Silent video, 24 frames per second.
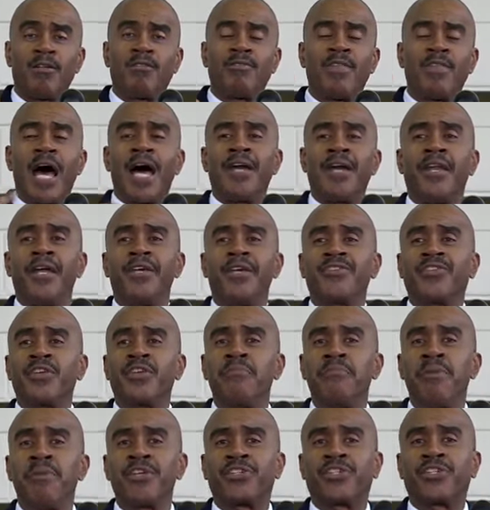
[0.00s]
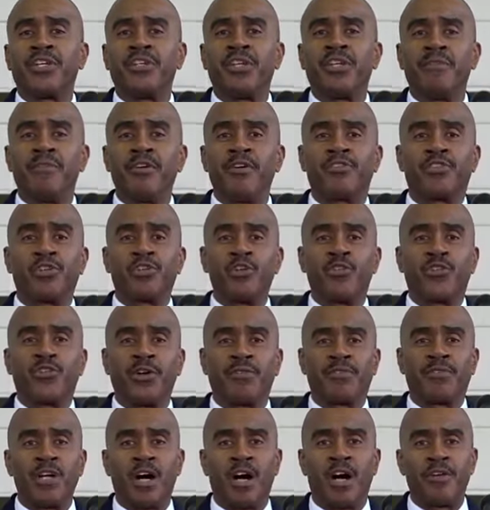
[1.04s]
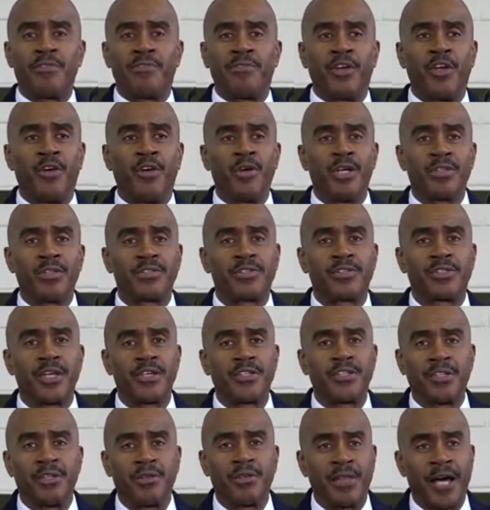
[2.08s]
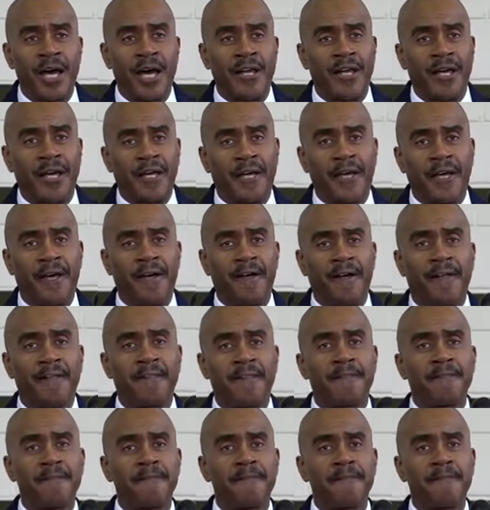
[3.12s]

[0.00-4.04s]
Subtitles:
That is the mission of the truth of God, viewers, and you that are here.